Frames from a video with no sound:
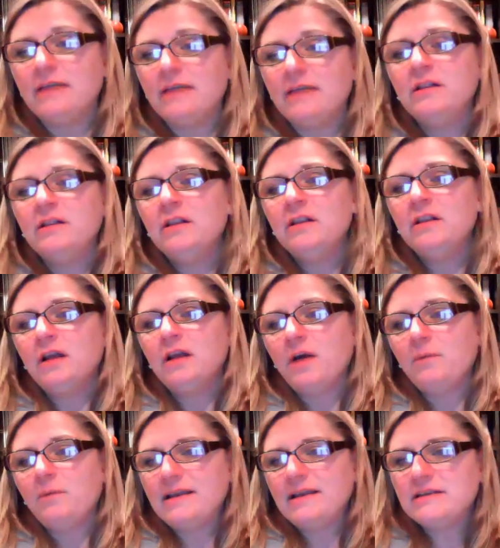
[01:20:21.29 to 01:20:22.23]
And
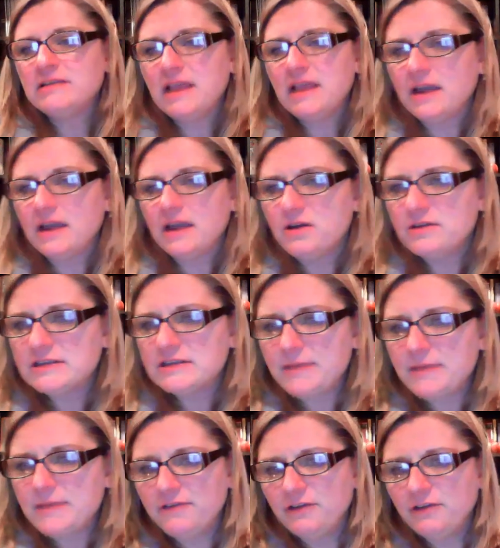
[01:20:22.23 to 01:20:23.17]
Wendy's saying, I know this
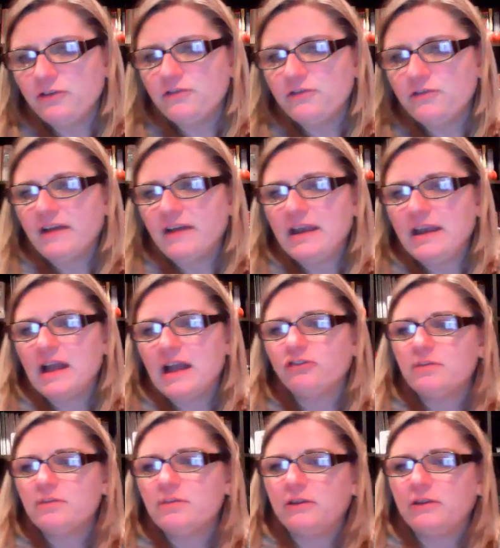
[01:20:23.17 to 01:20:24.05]
benefits you financially,